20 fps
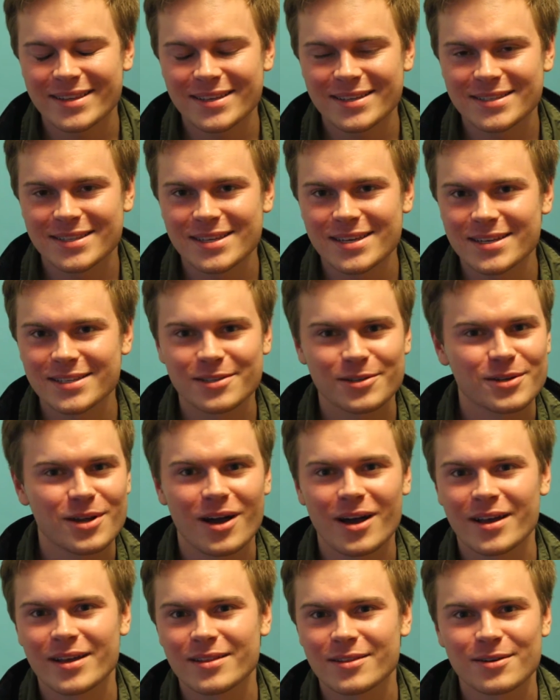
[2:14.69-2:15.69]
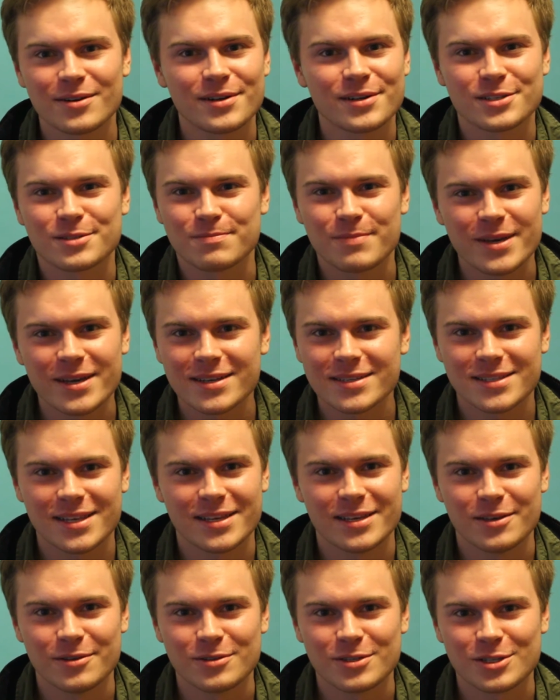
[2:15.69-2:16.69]
these days they're not they're not as big as
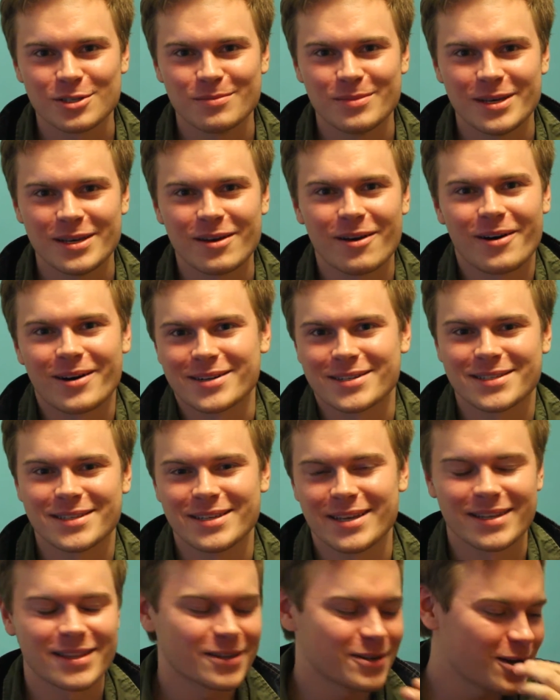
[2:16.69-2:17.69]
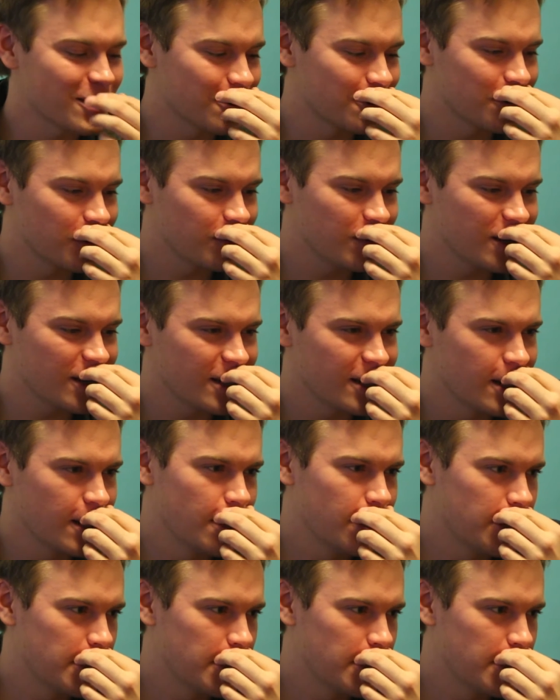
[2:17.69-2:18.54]
they used to be. Honestly, like they're not going to be.